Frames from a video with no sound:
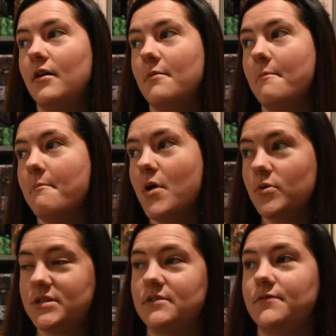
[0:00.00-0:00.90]

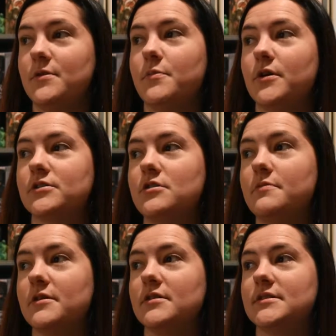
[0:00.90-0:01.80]
most of the
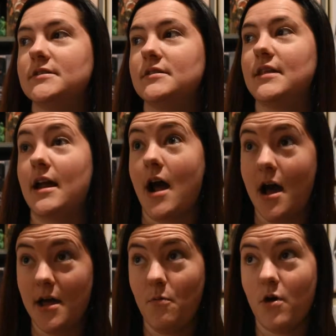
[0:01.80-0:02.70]
booktubers that
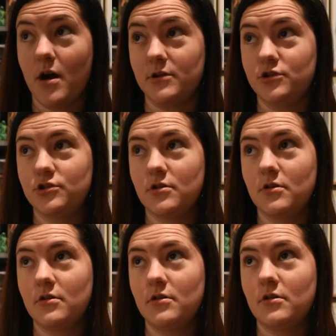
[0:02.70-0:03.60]
I watch
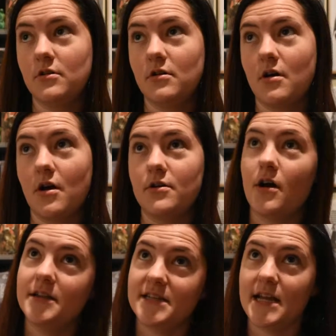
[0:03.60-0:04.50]
are
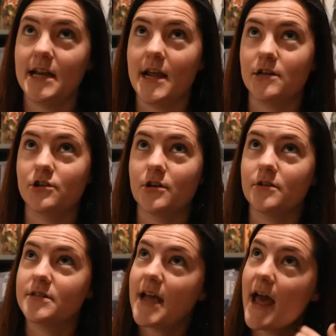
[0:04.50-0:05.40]
not
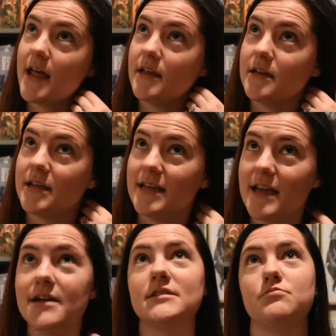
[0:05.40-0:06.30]
teenagers. And
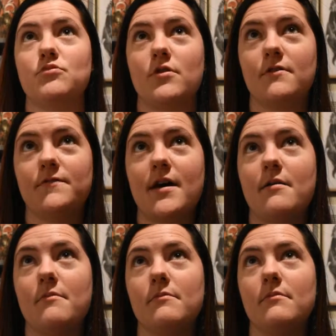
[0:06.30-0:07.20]
yes, more of
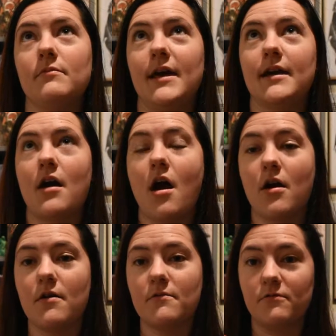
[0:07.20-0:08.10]
them like
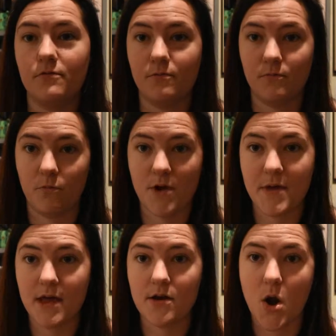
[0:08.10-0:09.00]
are
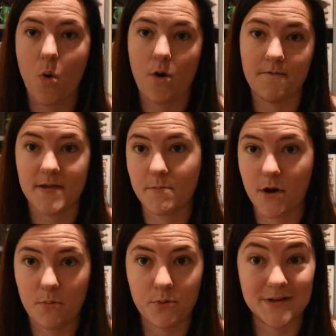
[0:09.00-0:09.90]
women or
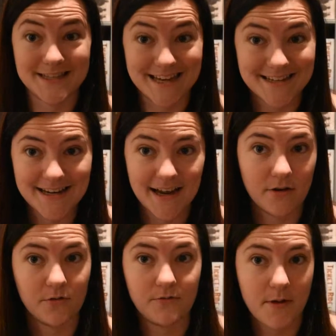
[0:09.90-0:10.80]
female presenting
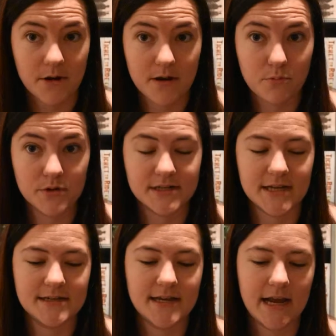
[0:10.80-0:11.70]
or feminine
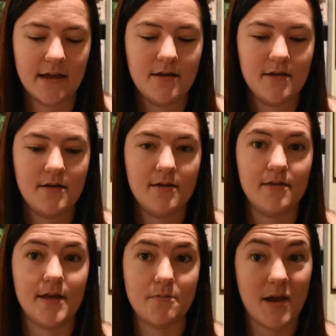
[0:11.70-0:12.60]
presenting
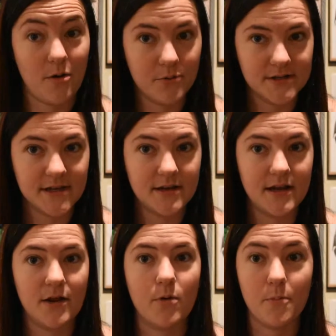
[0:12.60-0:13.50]
than male
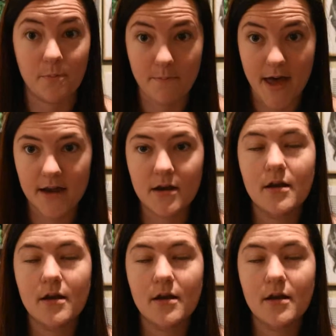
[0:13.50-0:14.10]
presenting or men.